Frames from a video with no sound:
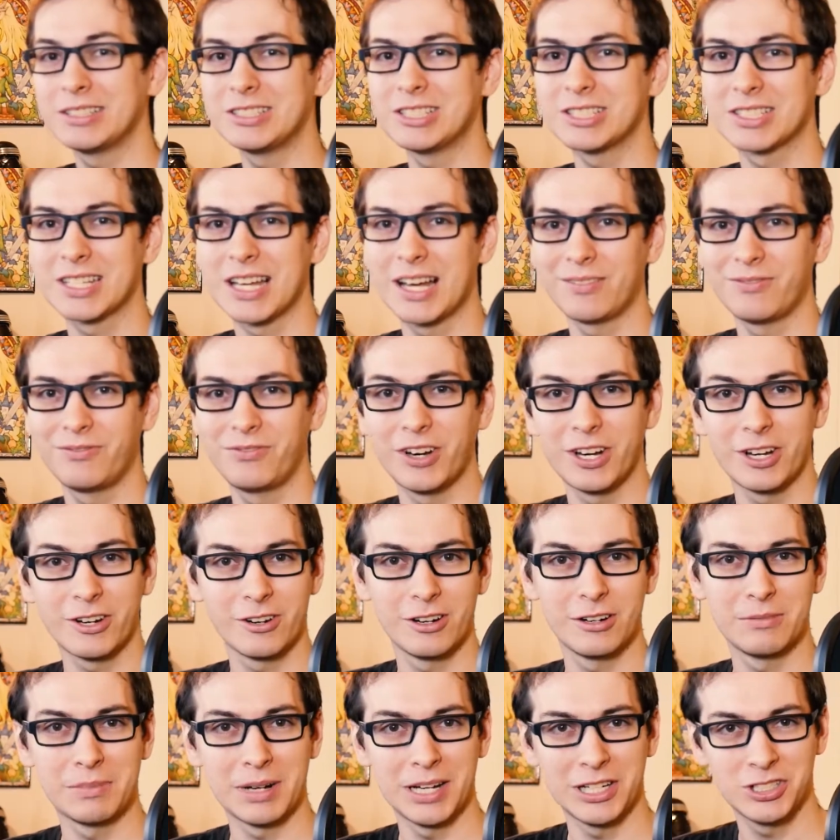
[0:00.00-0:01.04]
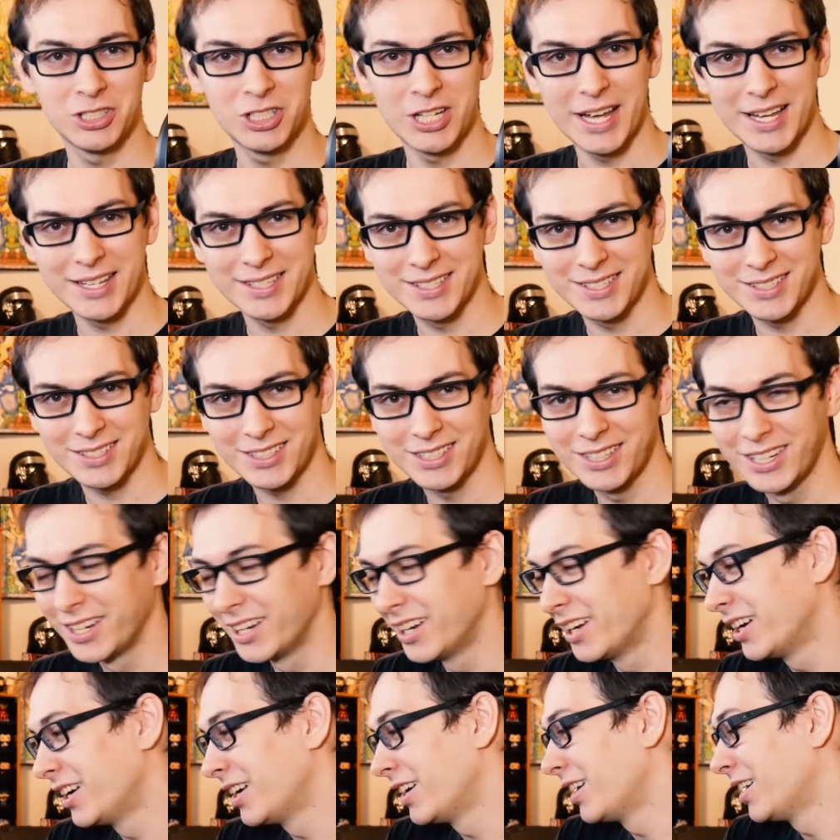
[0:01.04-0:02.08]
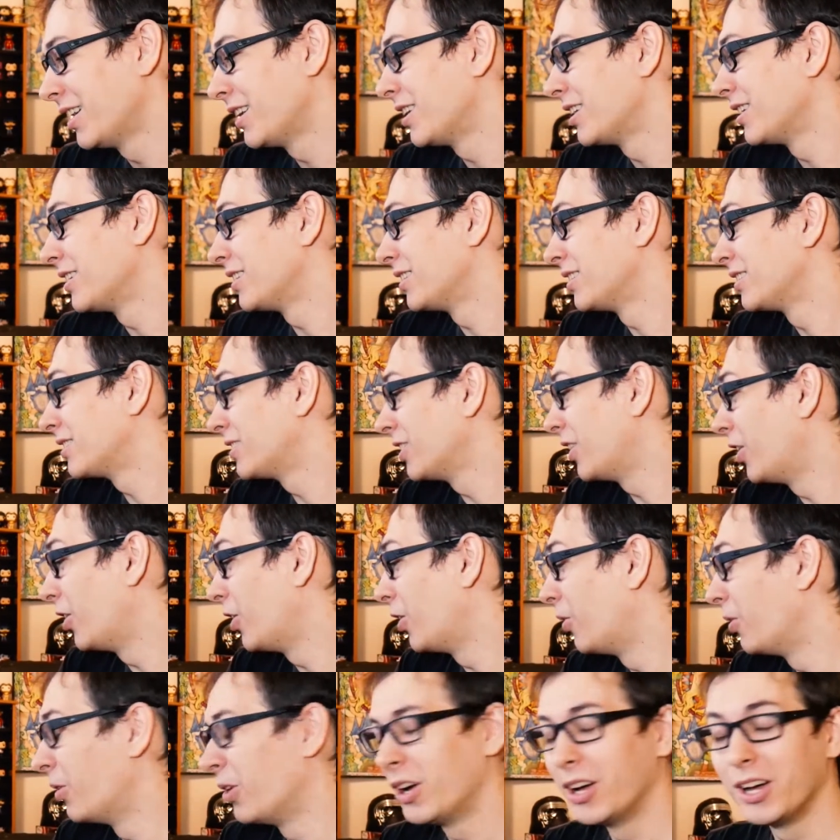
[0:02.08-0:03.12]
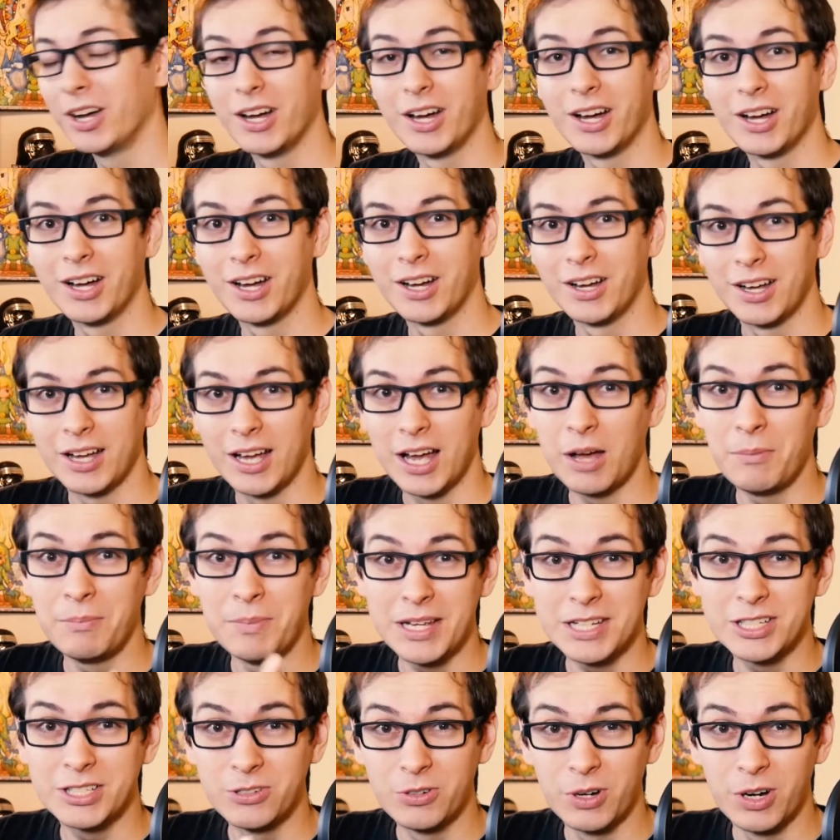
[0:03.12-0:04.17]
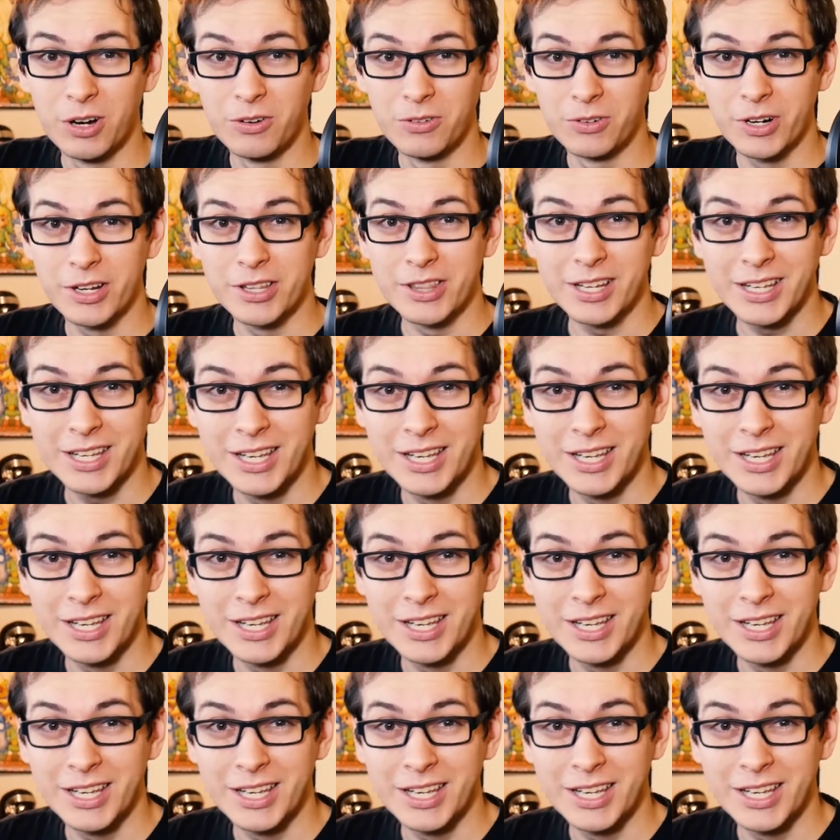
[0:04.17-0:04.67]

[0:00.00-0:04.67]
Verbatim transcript: I just got fire in my chest. So I'll meet you over in the